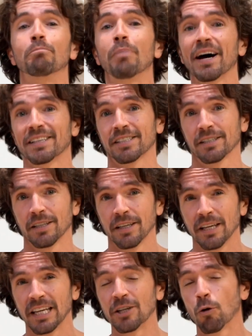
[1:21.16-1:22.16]
But
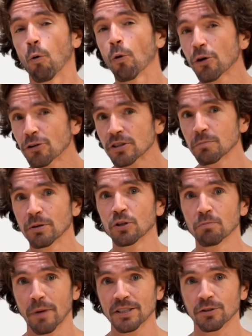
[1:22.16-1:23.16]
in order to
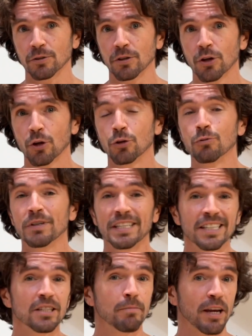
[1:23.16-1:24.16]
build muscle, you
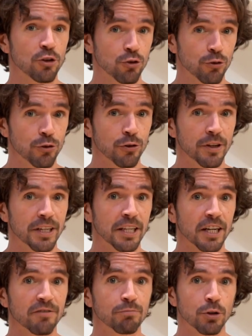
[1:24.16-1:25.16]
need to make sure you're getting
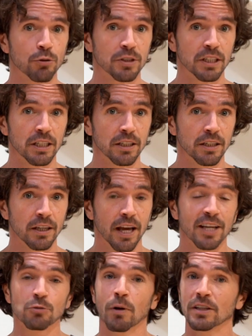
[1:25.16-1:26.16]
enough protein,
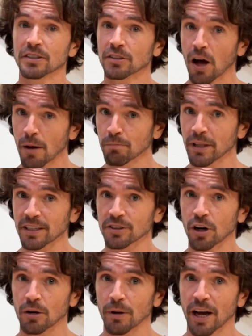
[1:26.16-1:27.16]
as well as complex
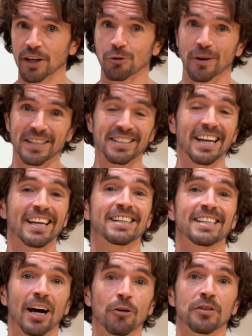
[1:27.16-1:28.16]
carbohydrates
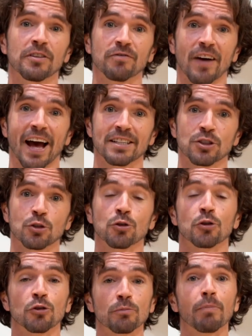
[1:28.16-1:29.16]
and healthy fats
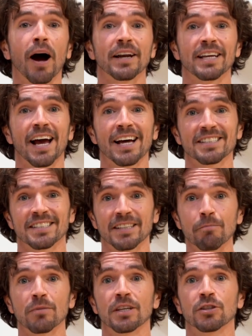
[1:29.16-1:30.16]
so that your body has
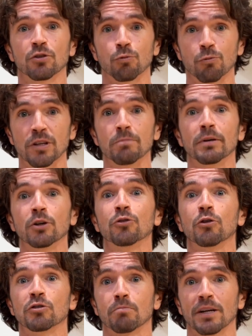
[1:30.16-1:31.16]
something to
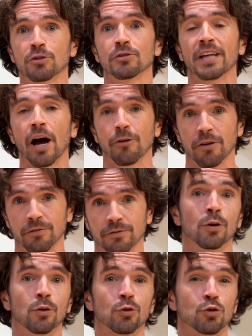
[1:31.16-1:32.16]
rebuild those muscles out
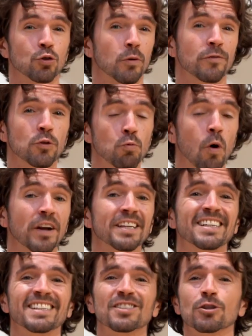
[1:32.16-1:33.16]
of. So if you want
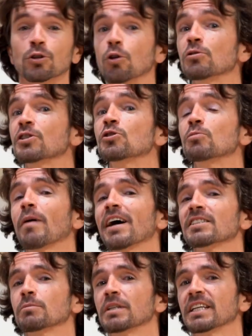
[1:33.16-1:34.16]
to get as close as you
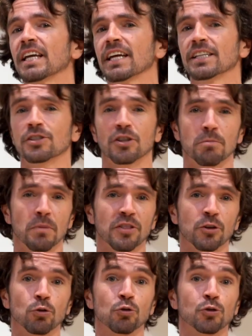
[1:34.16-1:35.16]
possibly can to the
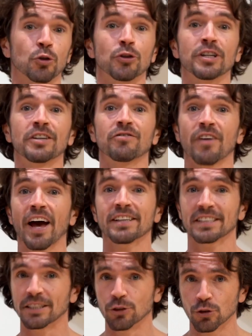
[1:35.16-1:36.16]
mythical turning
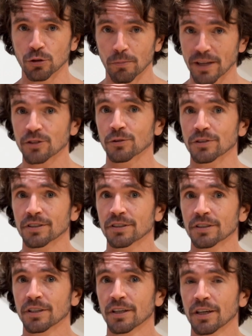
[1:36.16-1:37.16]
fat into
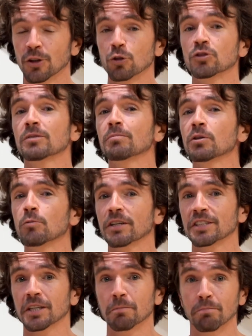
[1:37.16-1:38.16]
muscles, you'll simply
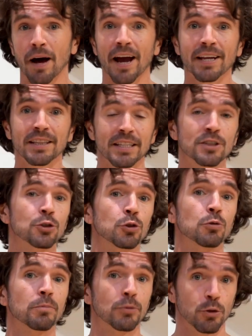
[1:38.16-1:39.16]
want to combine these
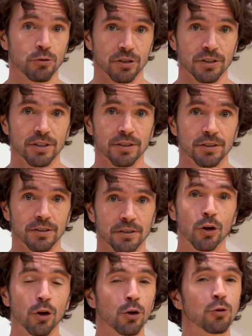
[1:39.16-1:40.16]
two approaches.
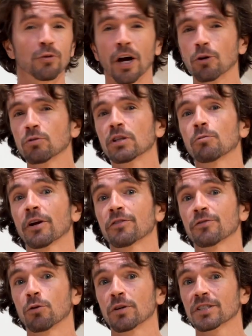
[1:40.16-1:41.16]
You not only want
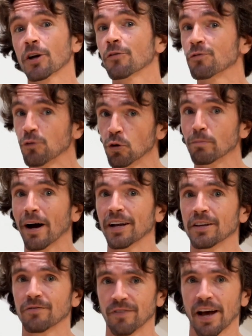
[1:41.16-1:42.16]
to focus on full
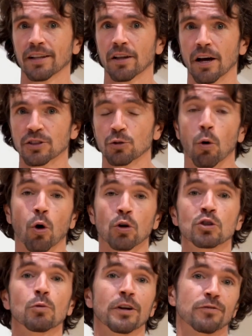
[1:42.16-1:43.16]
body fat loss, you
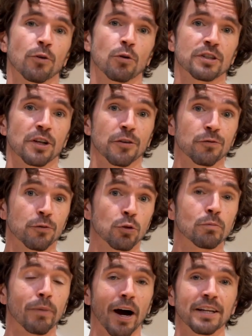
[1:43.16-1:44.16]
also want to focus on
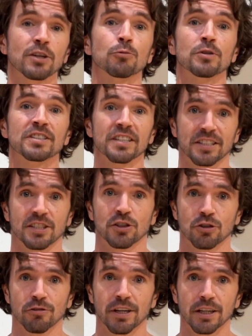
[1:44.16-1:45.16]
full body
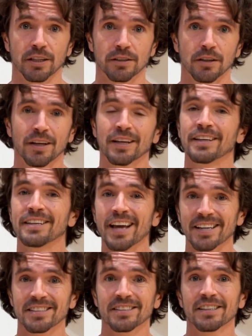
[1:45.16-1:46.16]
resistance training.
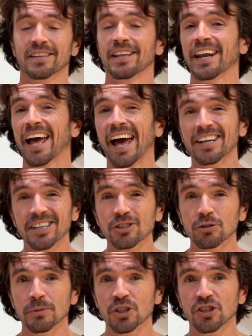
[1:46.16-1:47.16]
Yes, that
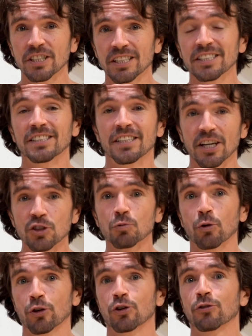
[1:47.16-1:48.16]
adductor machine does
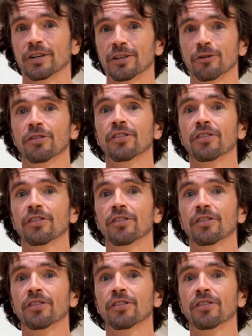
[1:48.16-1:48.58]
work your inner